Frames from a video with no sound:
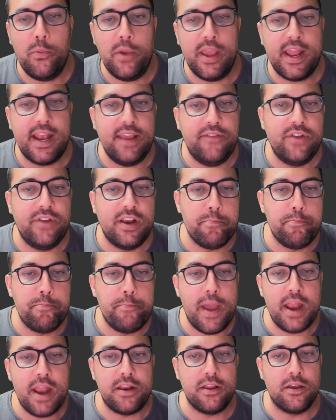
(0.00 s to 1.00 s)
We can even
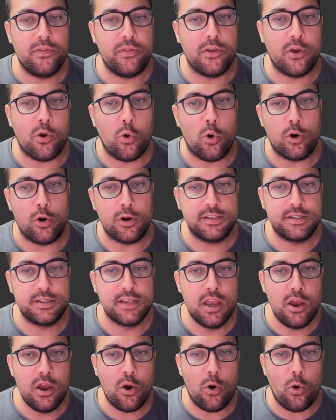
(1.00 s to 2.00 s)
embed the course
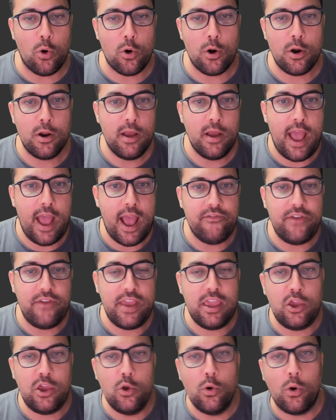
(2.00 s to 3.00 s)
or have a
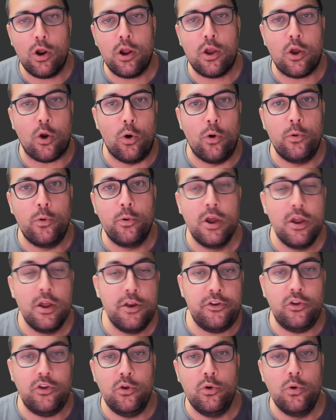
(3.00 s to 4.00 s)
QR code
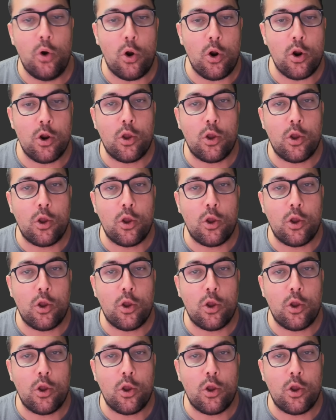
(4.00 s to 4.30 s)
to our